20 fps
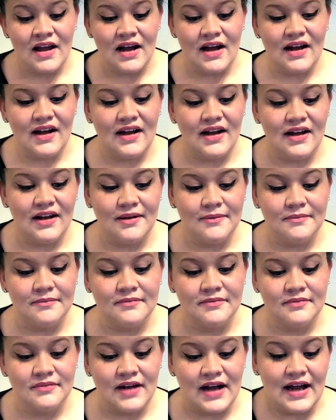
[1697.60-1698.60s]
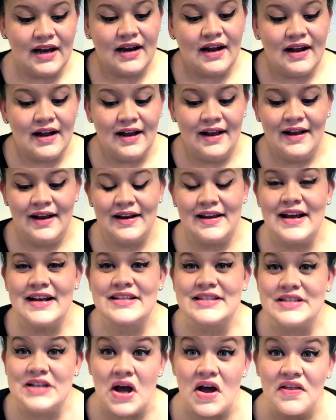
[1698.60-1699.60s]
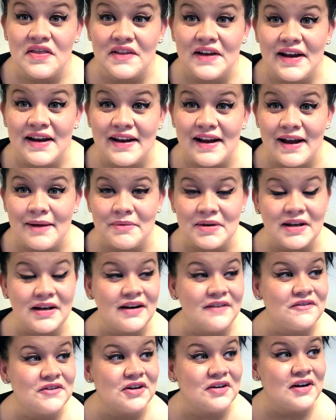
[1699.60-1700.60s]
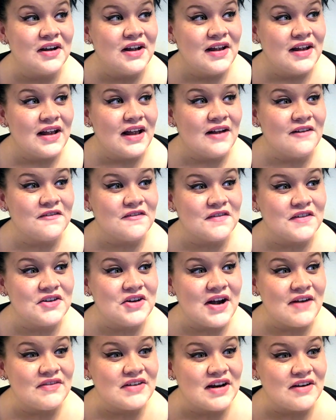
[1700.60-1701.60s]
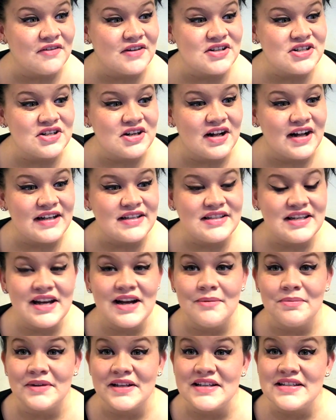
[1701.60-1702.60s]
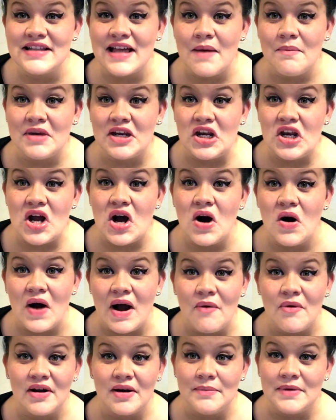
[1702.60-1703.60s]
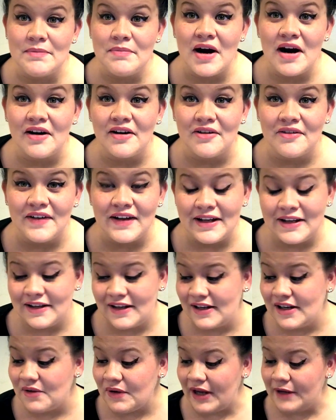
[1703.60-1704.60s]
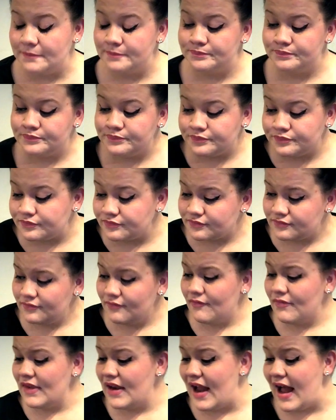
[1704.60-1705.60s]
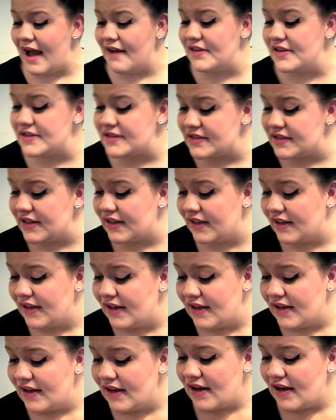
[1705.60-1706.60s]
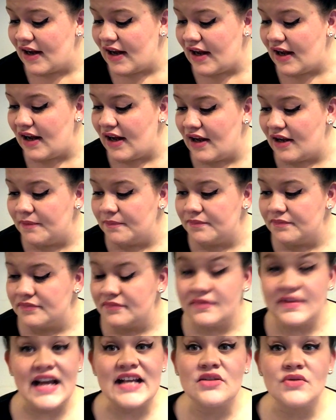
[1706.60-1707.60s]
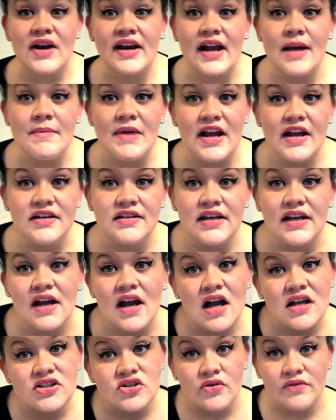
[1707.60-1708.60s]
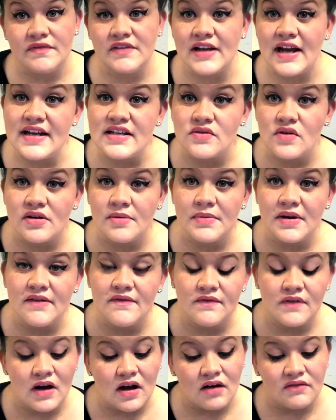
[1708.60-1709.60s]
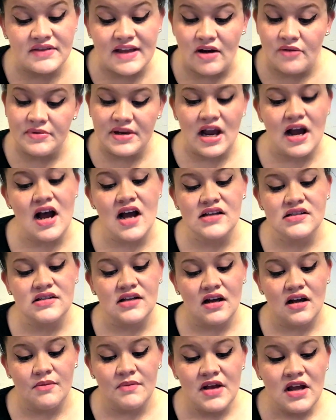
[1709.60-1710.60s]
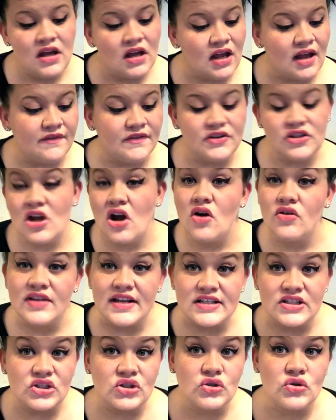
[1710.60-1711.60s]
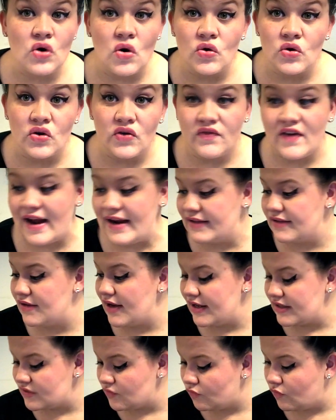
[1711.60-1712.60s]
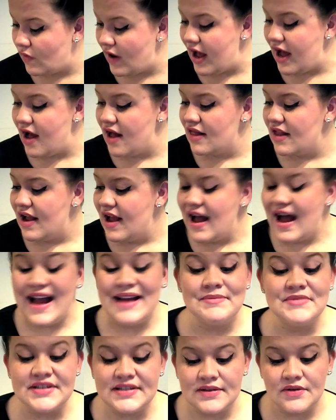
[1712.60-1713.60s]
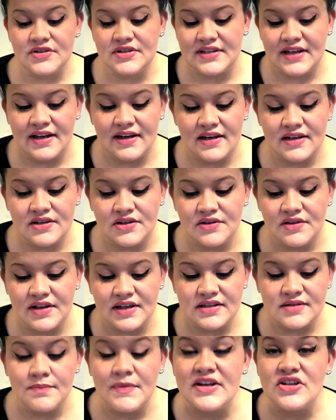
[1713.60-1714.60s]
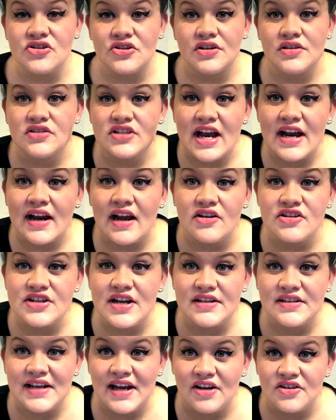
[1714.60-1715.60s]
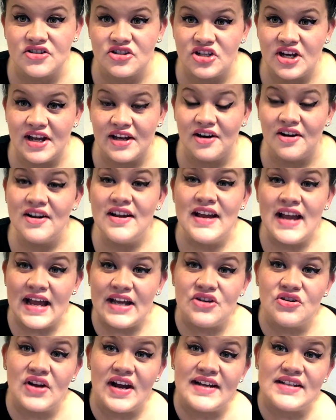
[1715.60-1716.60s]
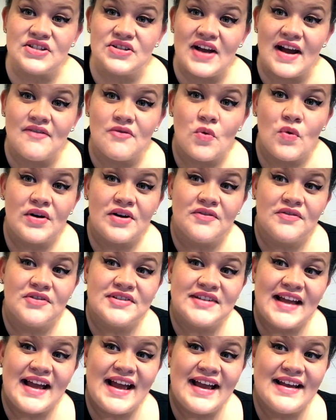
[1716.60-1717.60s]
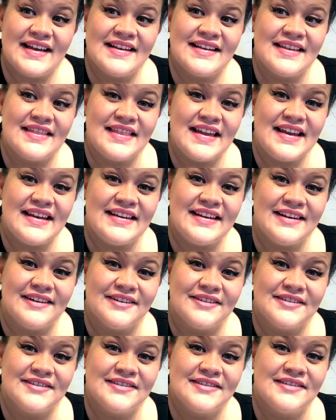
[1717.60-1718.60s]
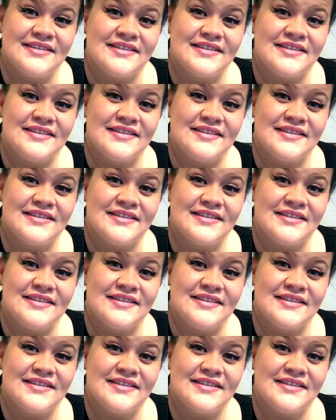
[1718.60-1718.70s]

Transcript: I guess nothing. I mean, if you have an original idea, please let me know. I want to be part of it. Anyway, obviously, that's where I got my idea. So if you guys want to be involved, that would be awesome. If you don't, that's totally fine as well. I'm so excited to do this. Make sure you check out Chantal's channel. And you guys, you have a wonderful day. Thank you.